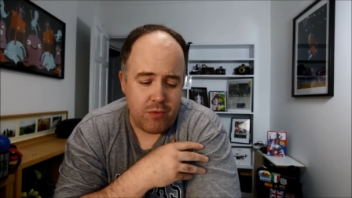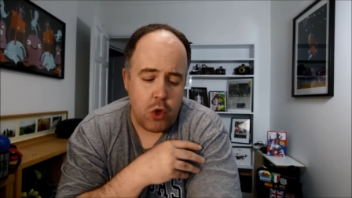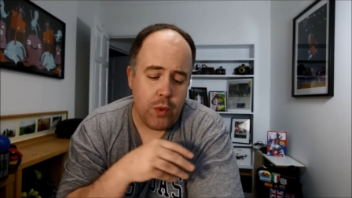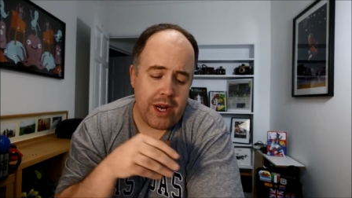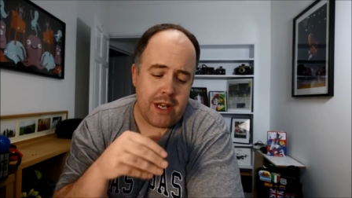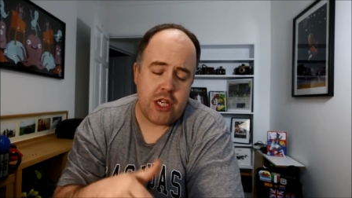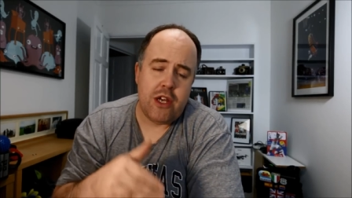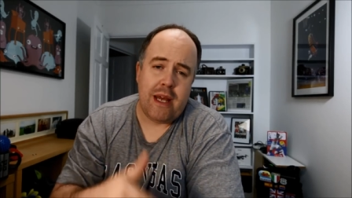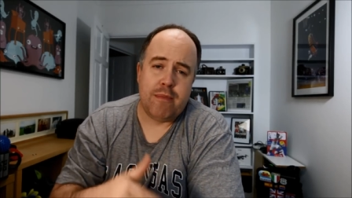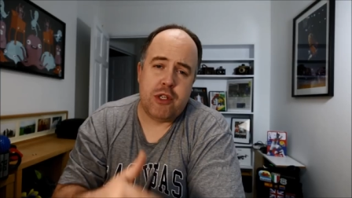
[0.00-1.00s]
When I
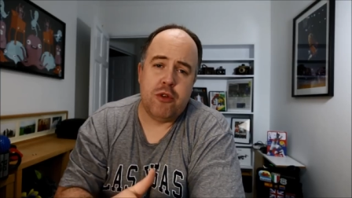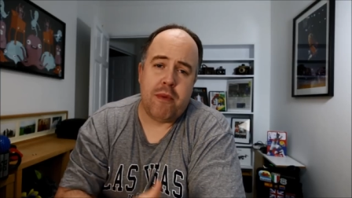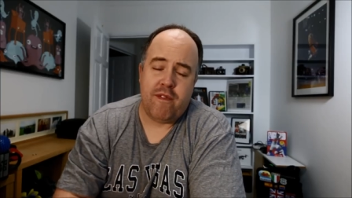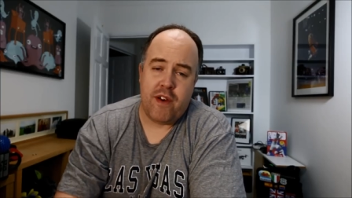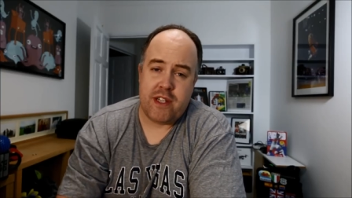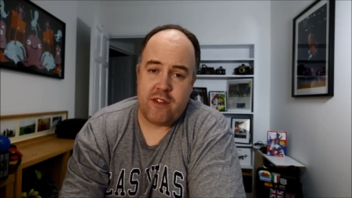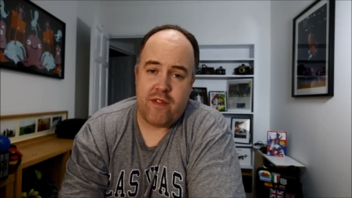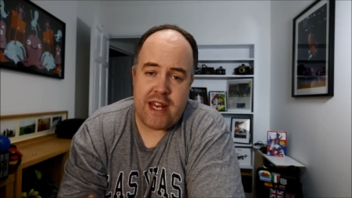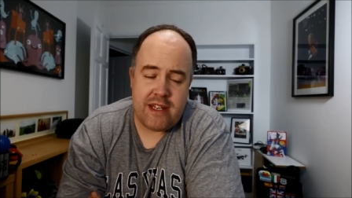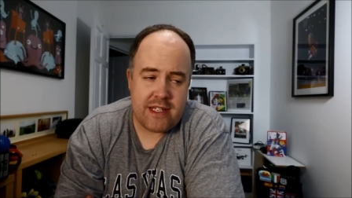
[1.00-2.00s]
turned up to do my first
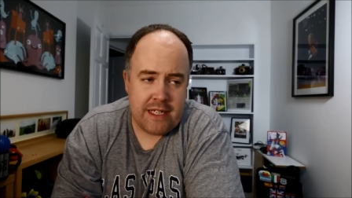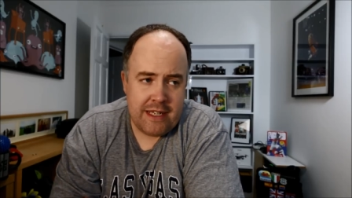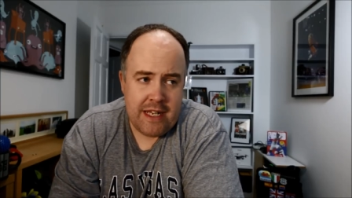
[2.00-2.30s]
event,